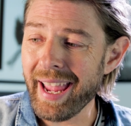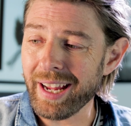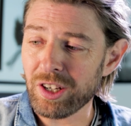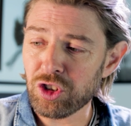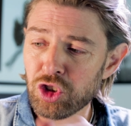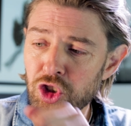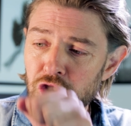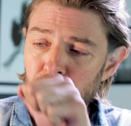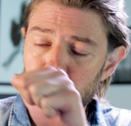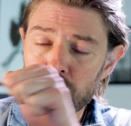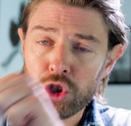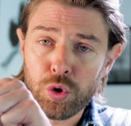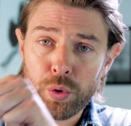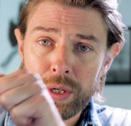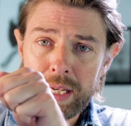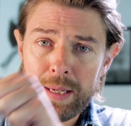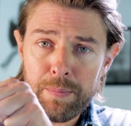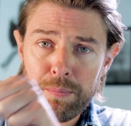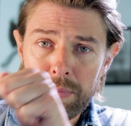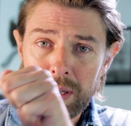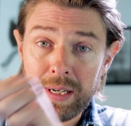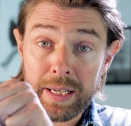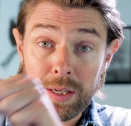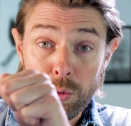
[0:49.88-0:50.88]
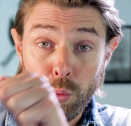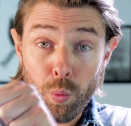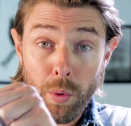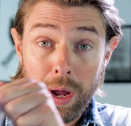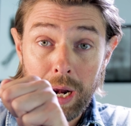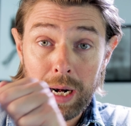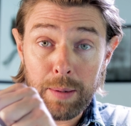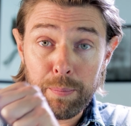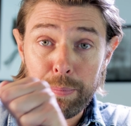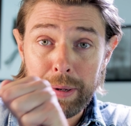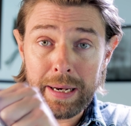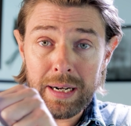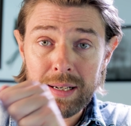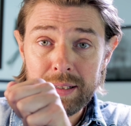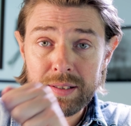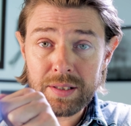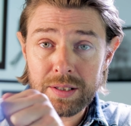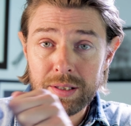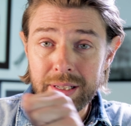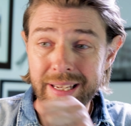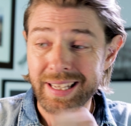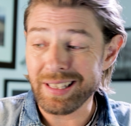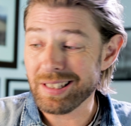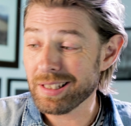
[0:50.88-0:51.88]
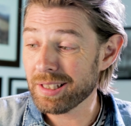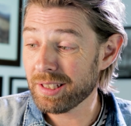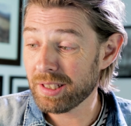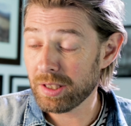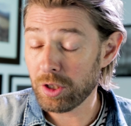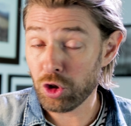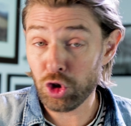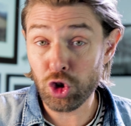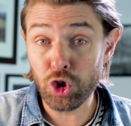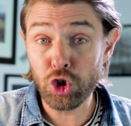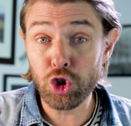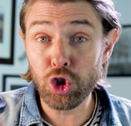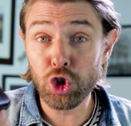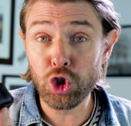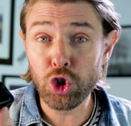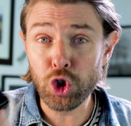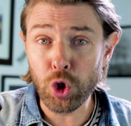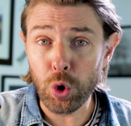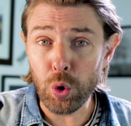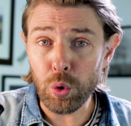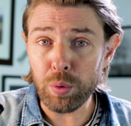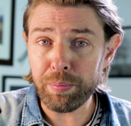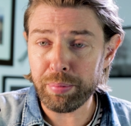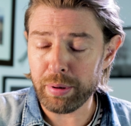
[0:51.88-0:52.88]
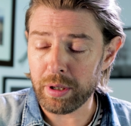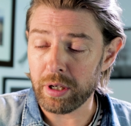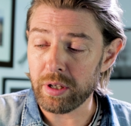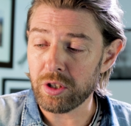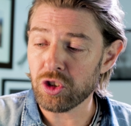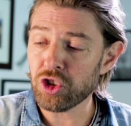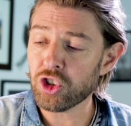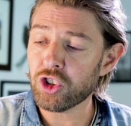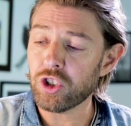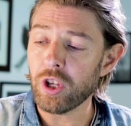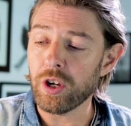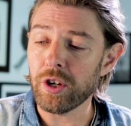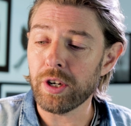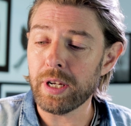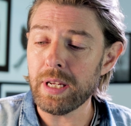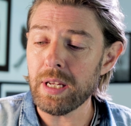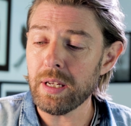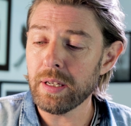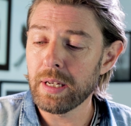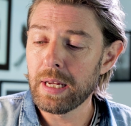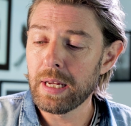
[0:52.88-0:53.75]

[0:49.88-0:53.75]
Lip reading: extremely well built. It's super sturdy.